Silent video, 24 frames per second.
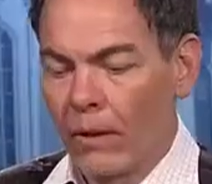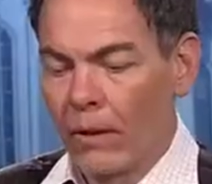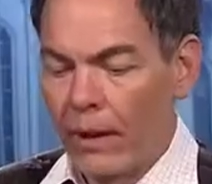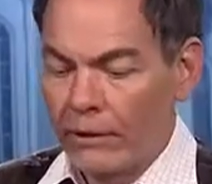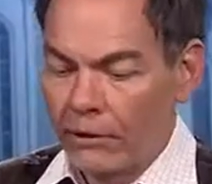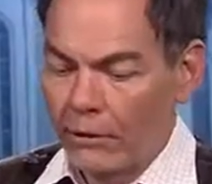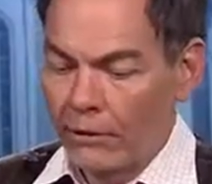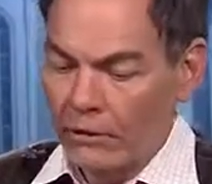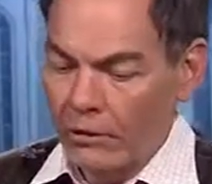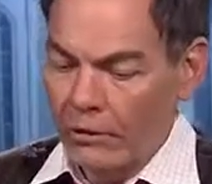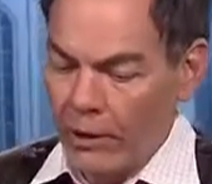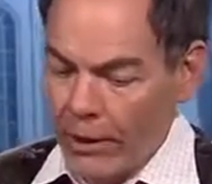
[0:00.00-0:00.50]
All
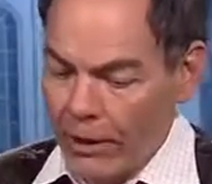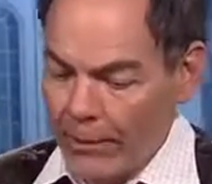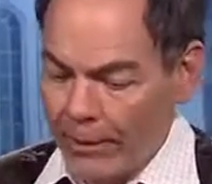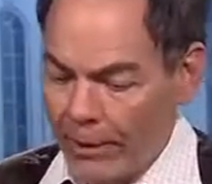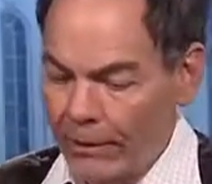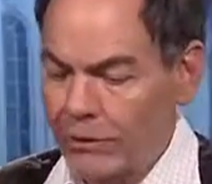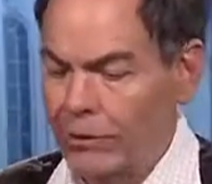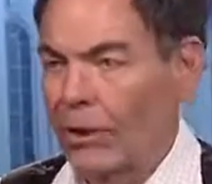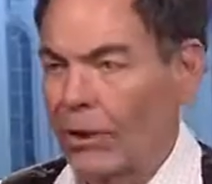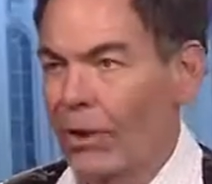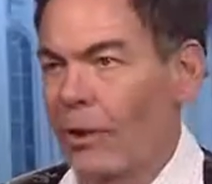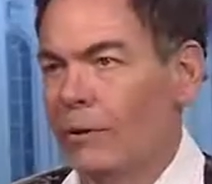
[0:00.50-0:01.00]
right, so talk
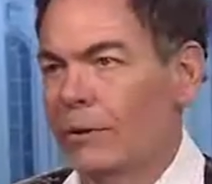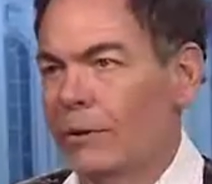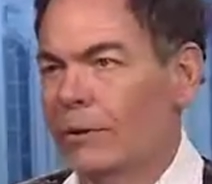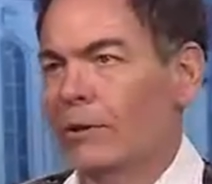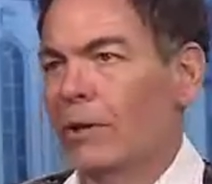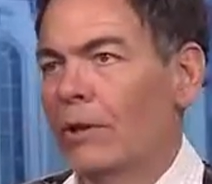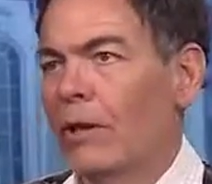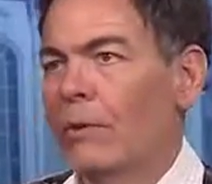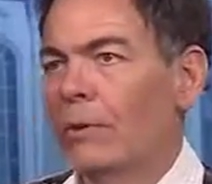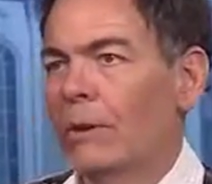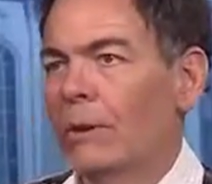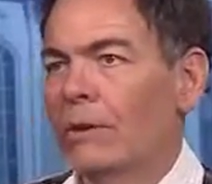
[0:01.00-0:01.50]
about Starwood,
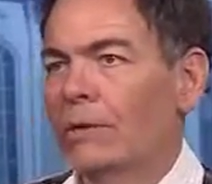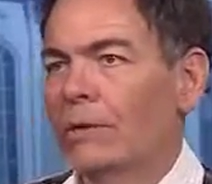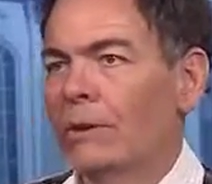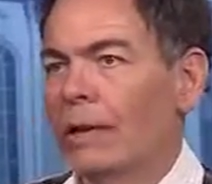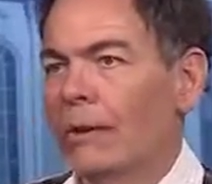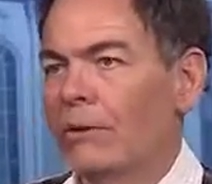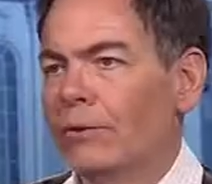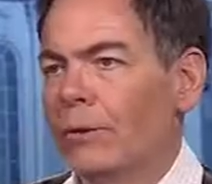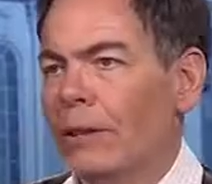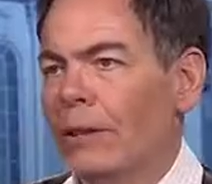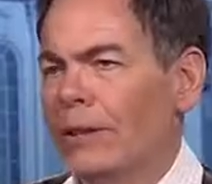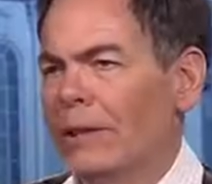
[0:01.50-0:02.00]
Starwood
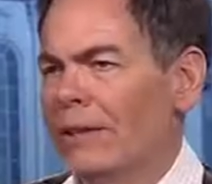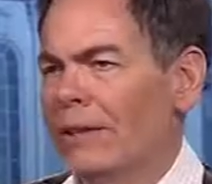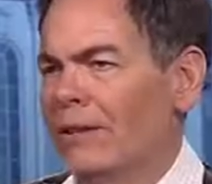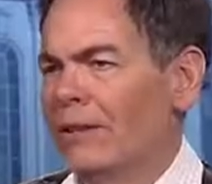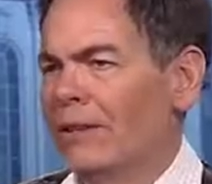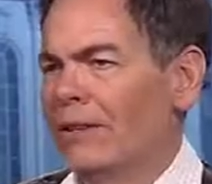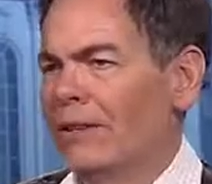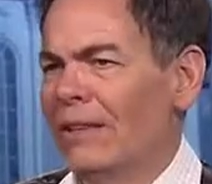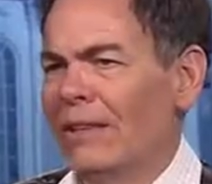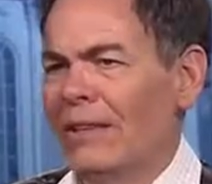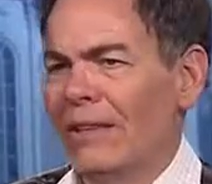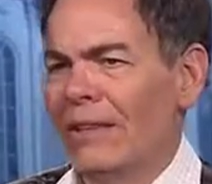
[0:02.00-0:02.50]
Hotels, right? They
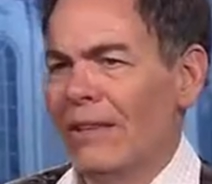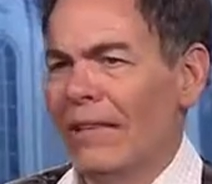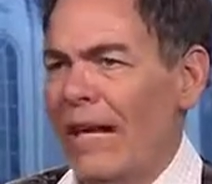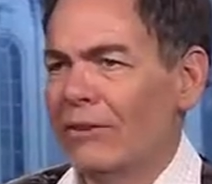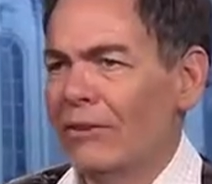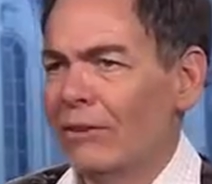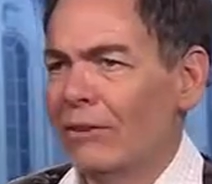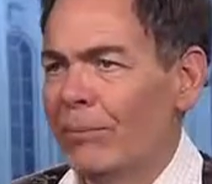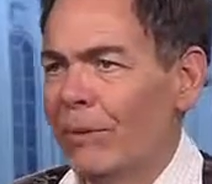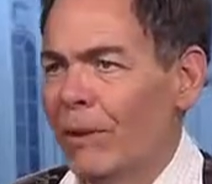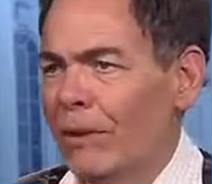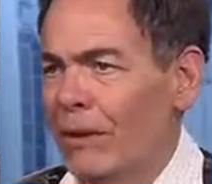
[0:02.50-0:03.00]
didn't
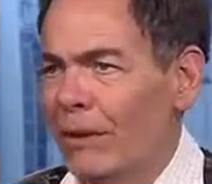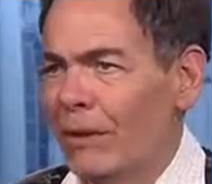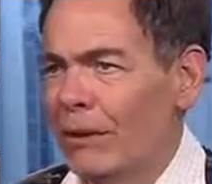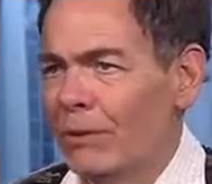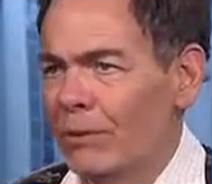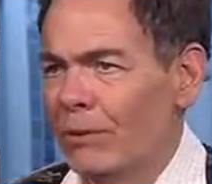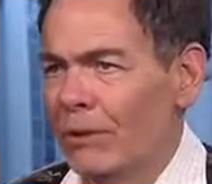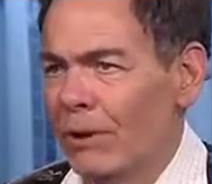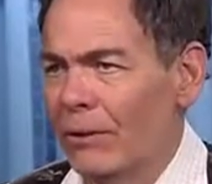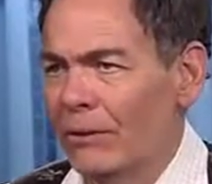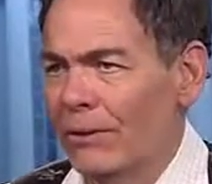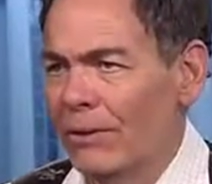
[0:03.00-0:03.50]
announce a big
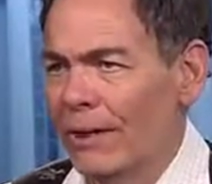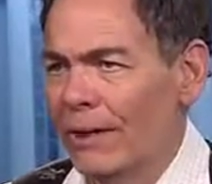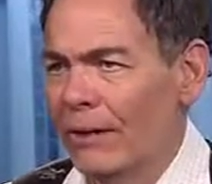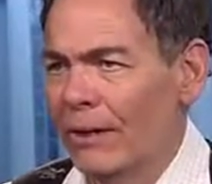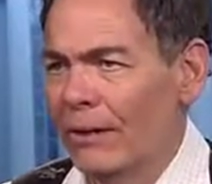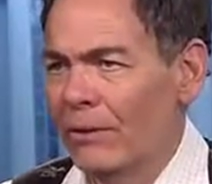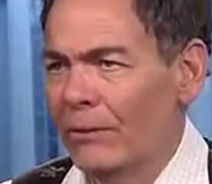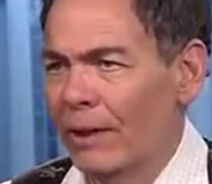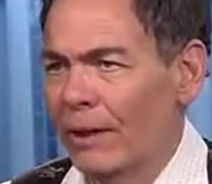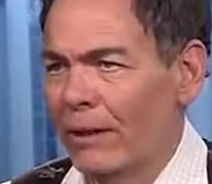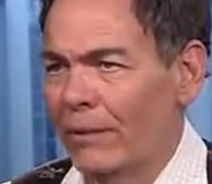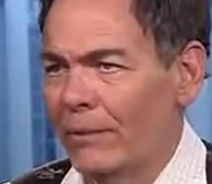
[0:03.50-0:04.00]
luxury
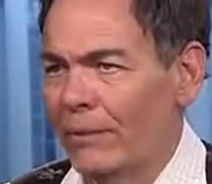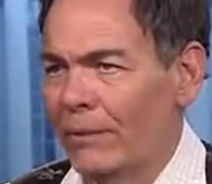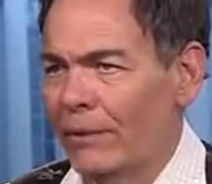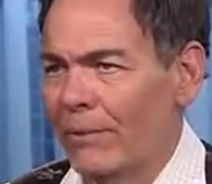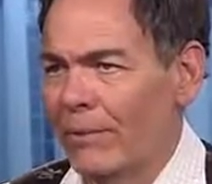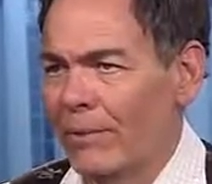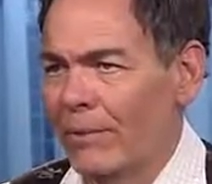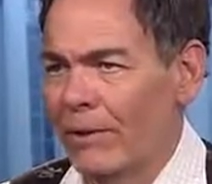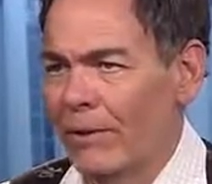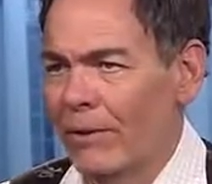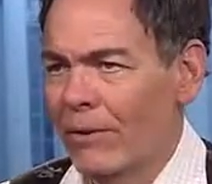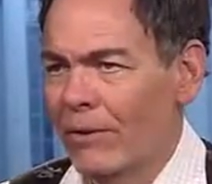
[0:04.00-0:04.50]
hotel, right? There's
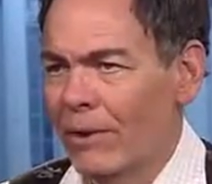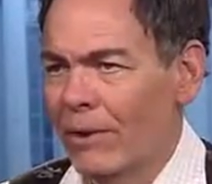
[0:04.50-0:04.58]
something